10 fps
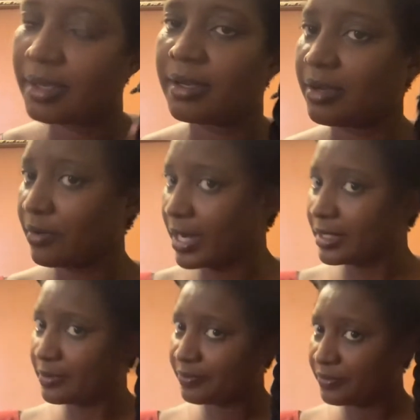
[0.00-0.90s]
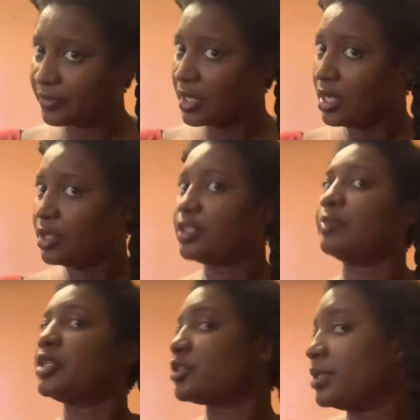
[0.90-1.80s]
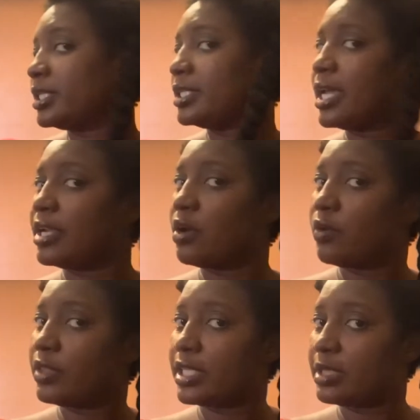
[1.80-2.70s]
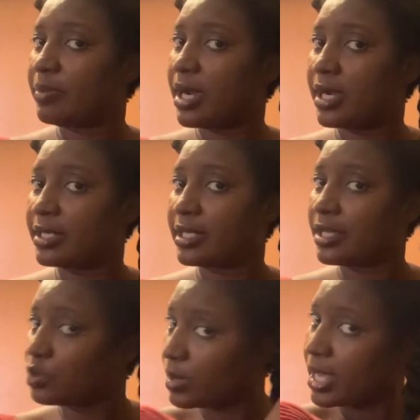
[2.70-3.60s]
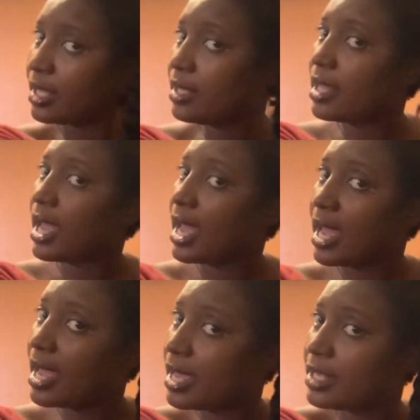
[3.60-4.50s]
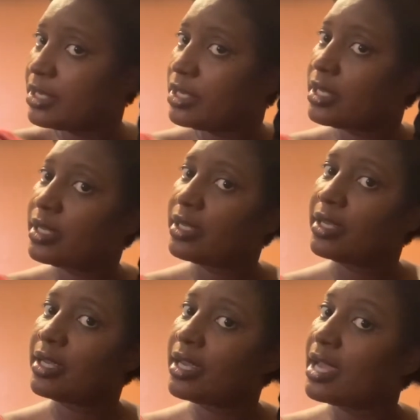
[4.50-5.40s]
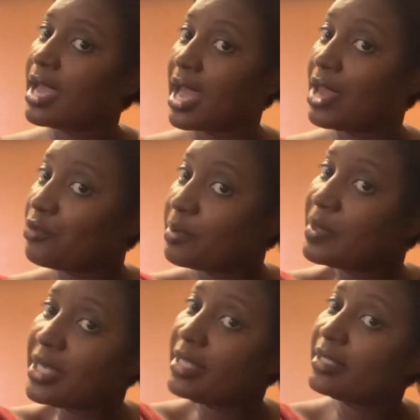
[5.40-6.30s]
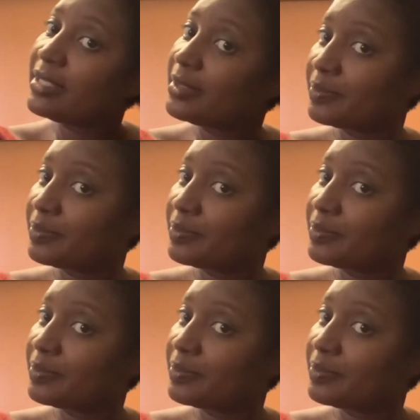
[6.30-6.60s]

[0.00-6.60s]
all right, so I'm just going to take down this part as well and repeat.